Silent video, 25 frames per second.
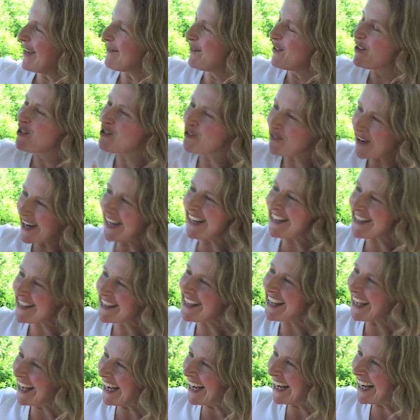if a great
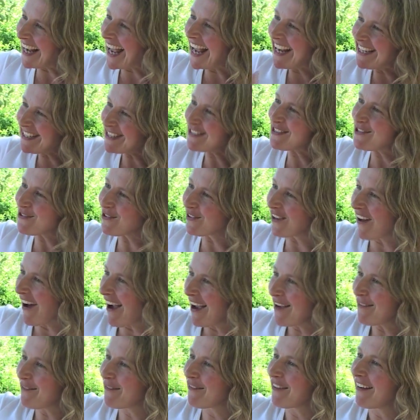thing enters your
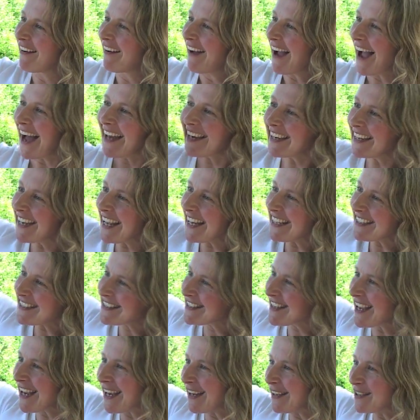life at a late
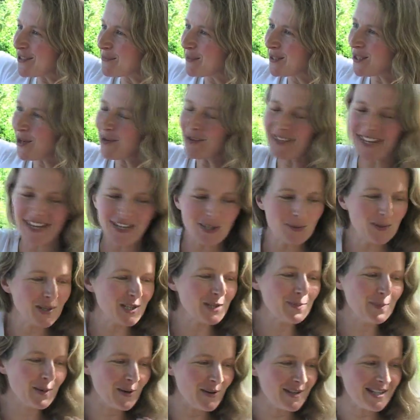stage. We don't get to
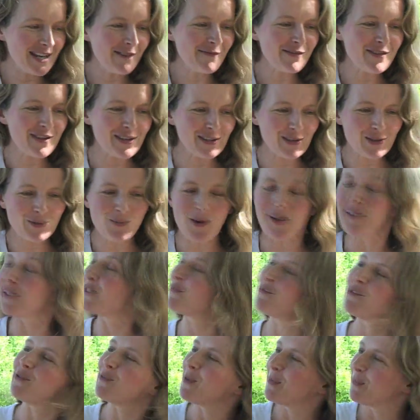experience everything that's
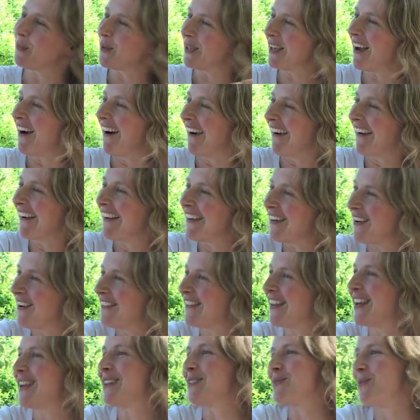wonderful when we're young,
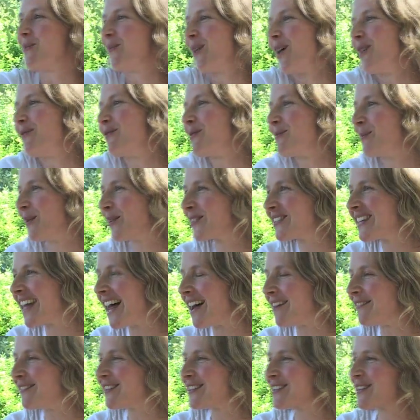and then it's all over and what's
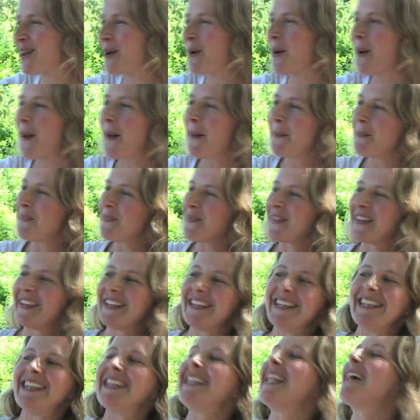left. So
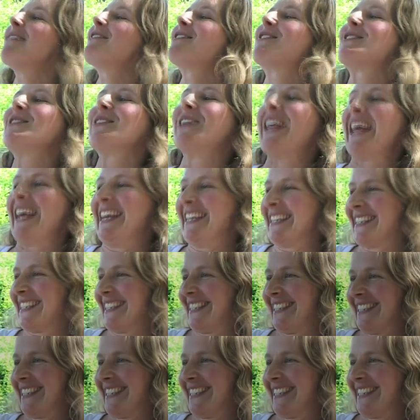never too late.